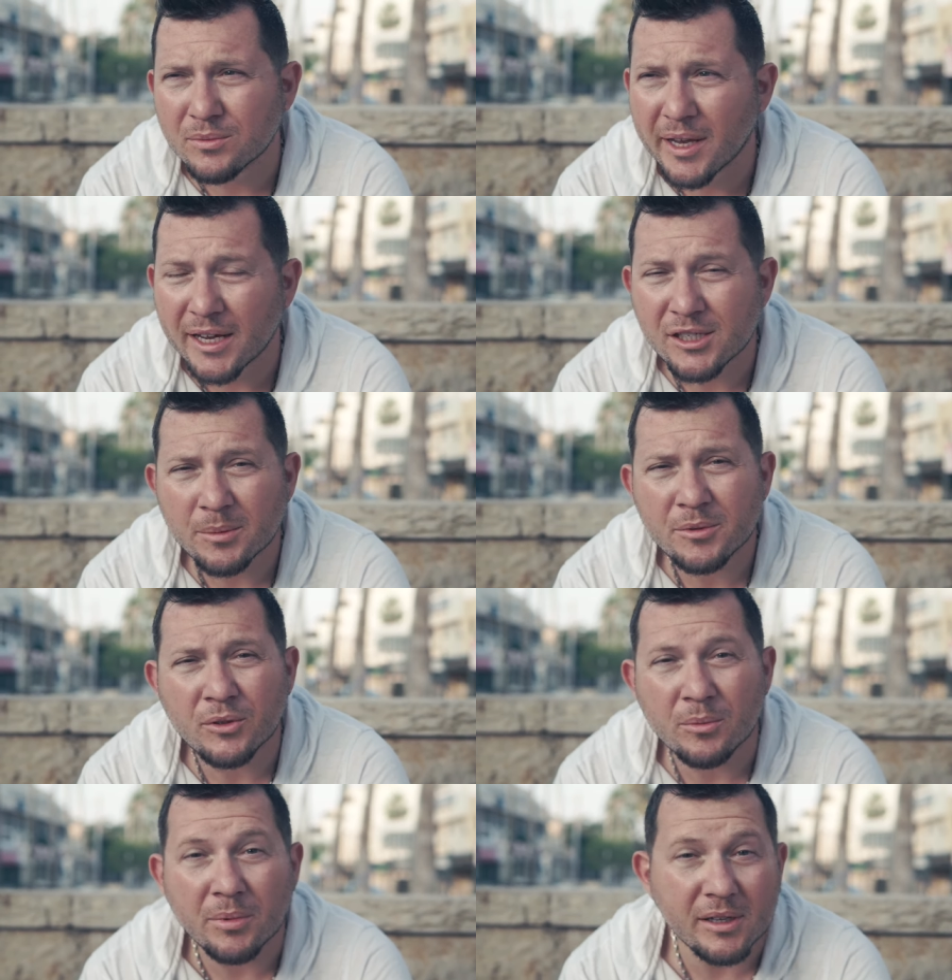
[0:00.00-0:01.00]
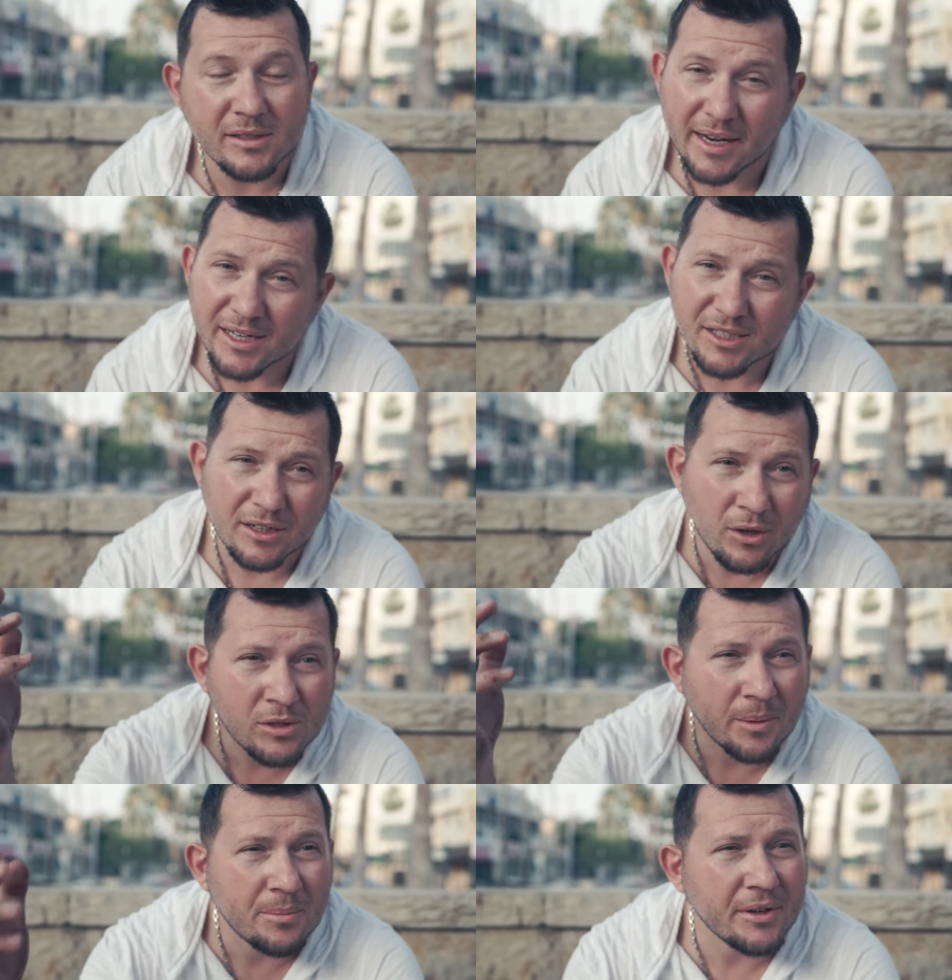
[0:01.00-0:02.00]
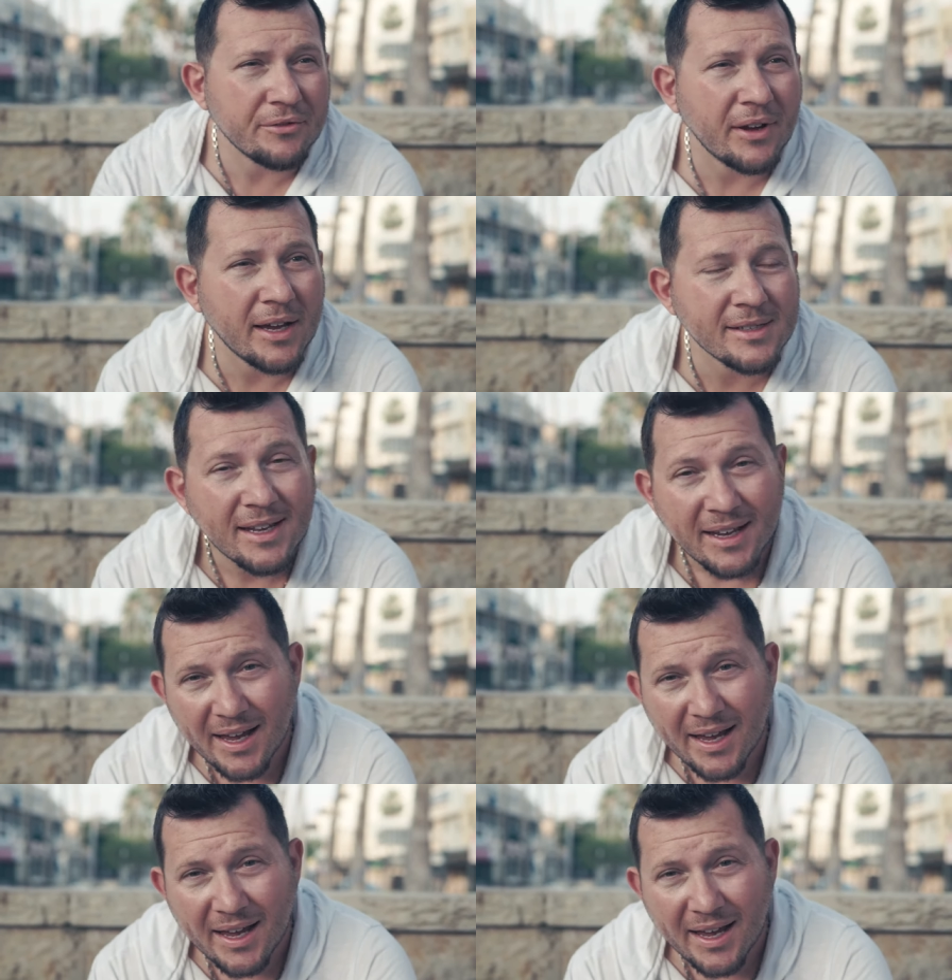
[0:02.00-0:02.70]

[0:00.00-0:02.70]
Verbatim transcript: catch up to it, because it actually goes up pretty fast.